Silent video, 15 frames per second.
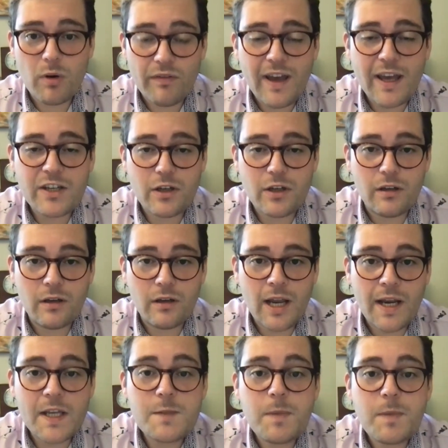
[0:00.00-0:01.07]
profession
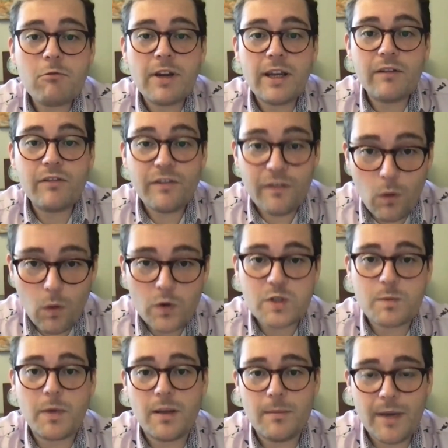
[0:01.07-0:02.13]
and has been
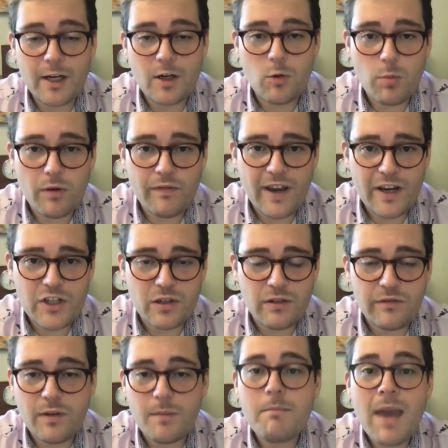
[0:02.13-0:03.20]
reinforced by the medical
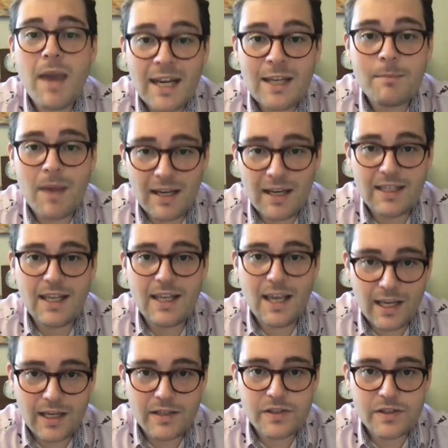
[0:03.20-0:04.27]
profession for many, many
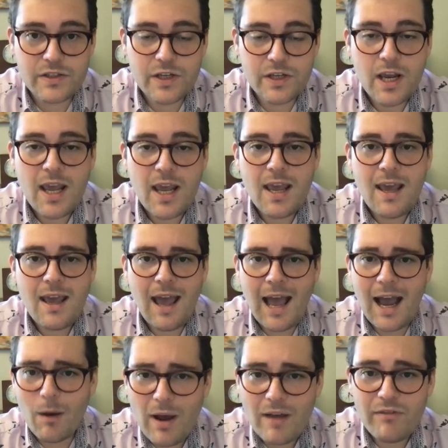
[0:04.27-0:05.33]
years.
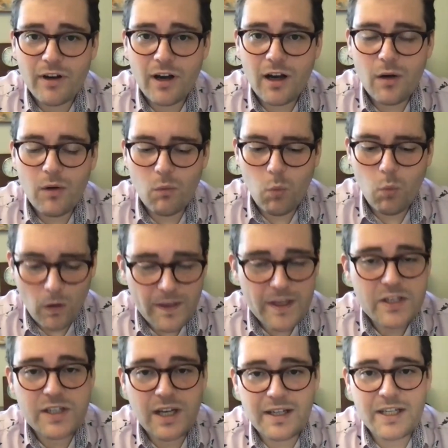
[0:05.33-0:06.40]
However, what
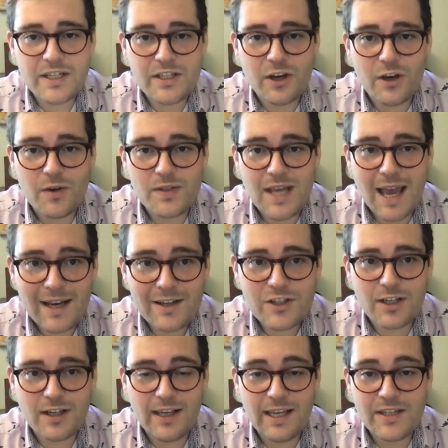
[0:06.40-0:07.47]
this study shows
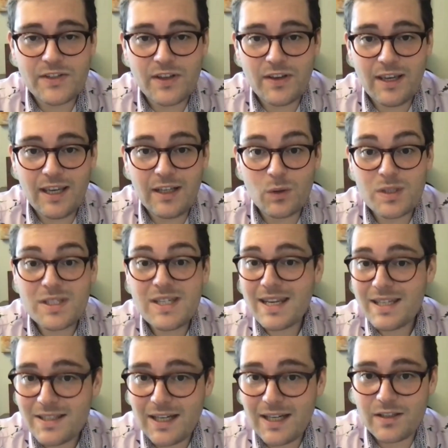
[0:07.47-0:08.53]
actually is that in
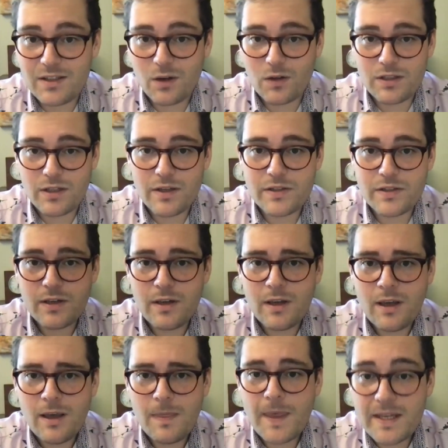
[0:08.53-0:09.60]
autistic doctors,
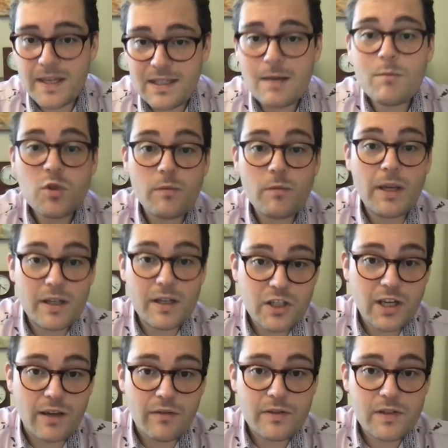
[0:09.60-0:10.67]
there seems to have been a
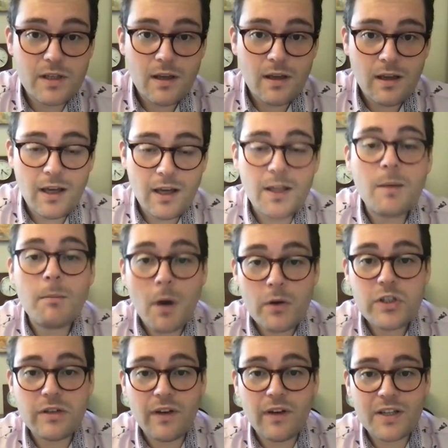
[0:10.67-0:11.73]
shift in that
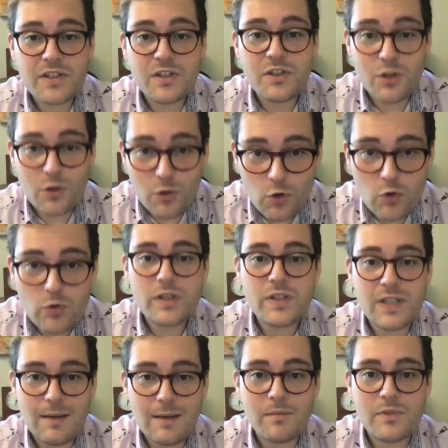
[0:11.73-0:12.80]
most of us do
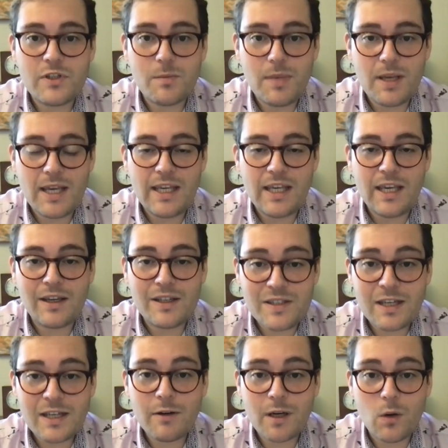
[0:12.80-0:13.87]
seem to be
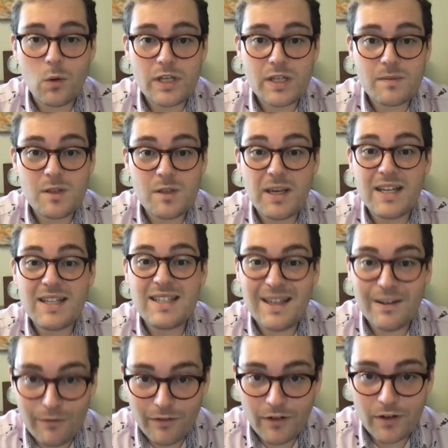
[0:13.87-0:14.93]
considering autism to be a
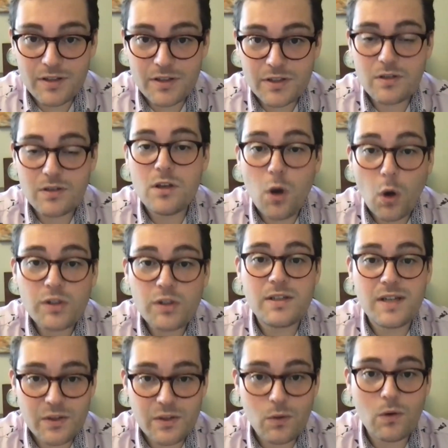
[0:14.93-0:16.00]
difference, not a
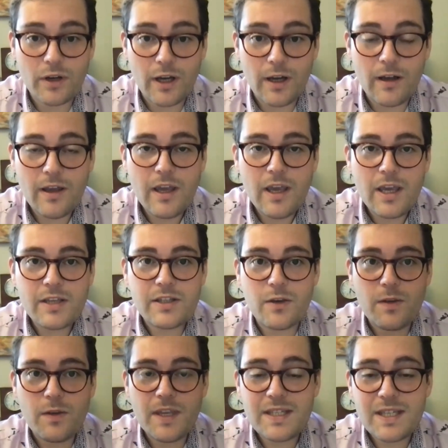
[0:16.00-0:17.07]
disorder.
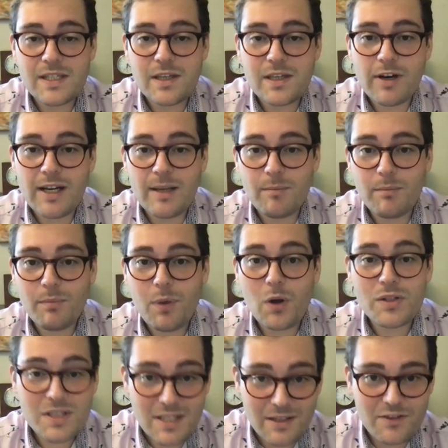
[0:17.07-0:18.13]
So this is a really
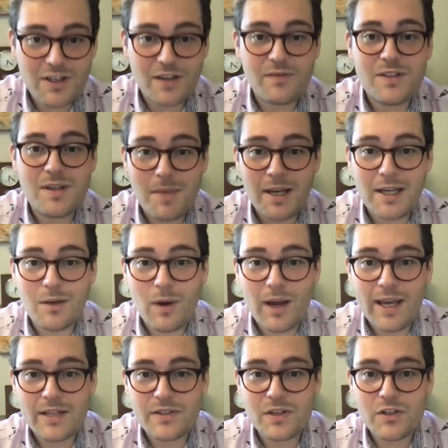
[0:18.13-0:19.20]
positive shift in many
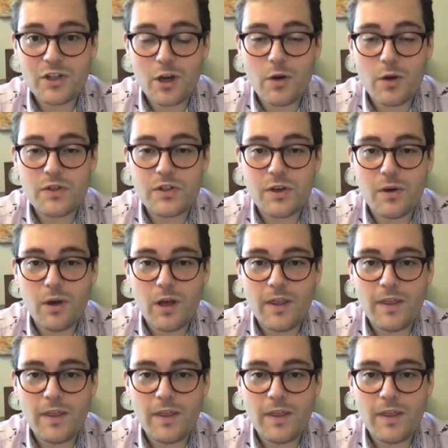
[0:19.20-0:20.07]
ways that shows that